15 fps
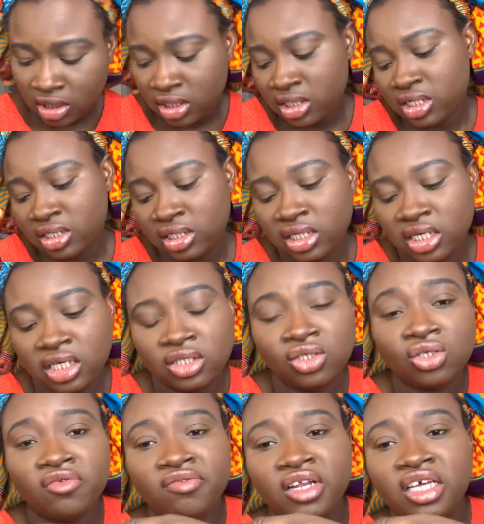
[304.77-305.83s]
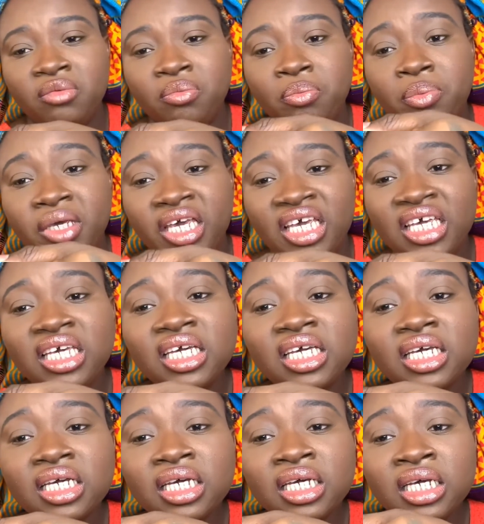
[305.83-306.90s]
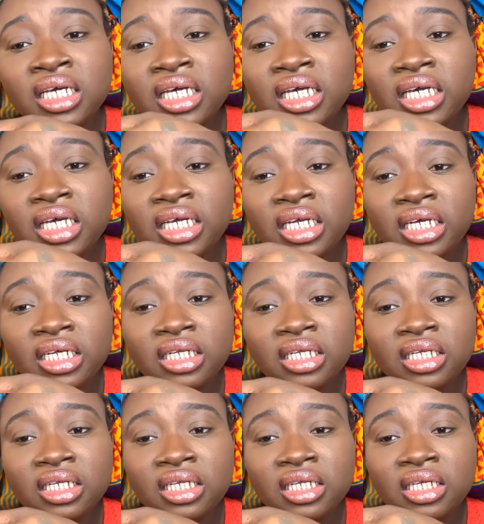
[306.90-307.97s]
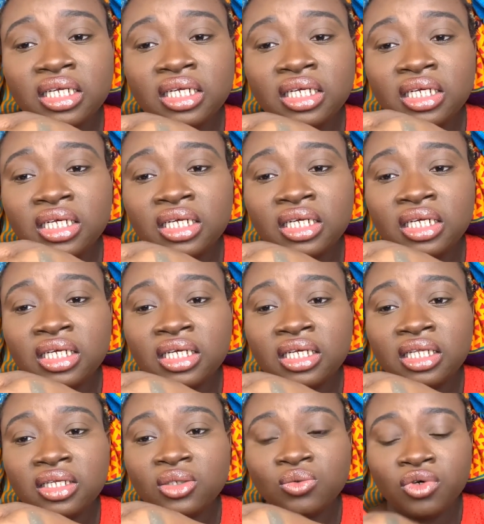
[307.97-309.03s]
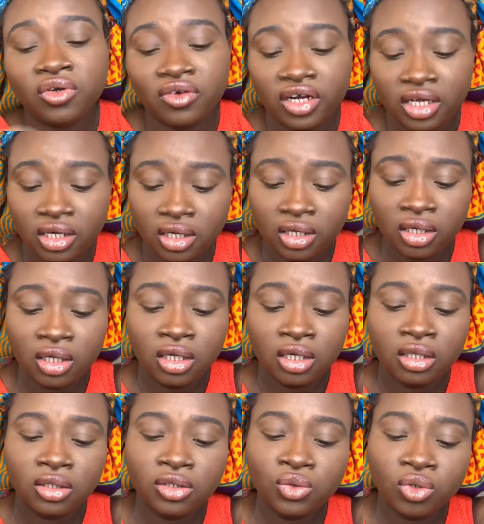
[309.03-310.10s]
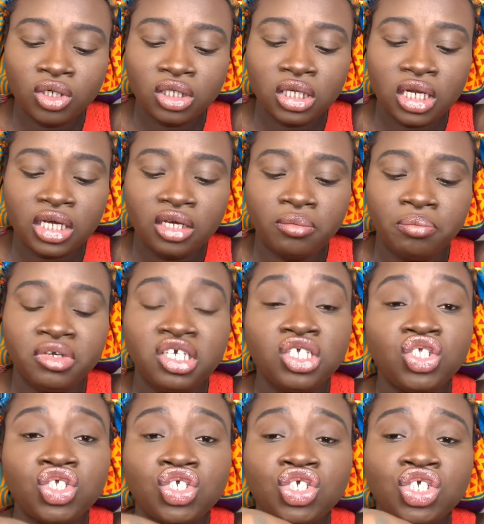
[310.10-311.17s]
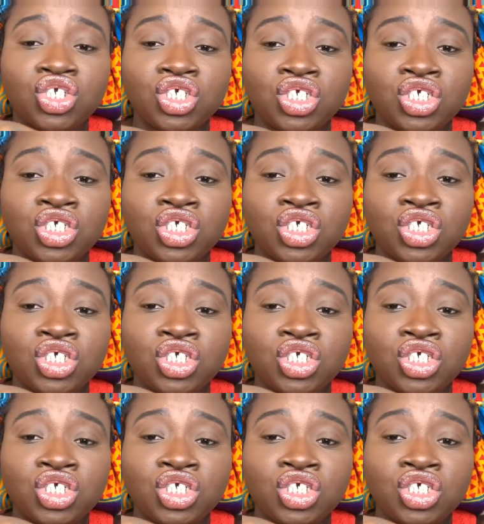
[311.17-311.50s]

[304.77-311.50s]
it has hints of like pink in it. This one right here, this one is like a peach,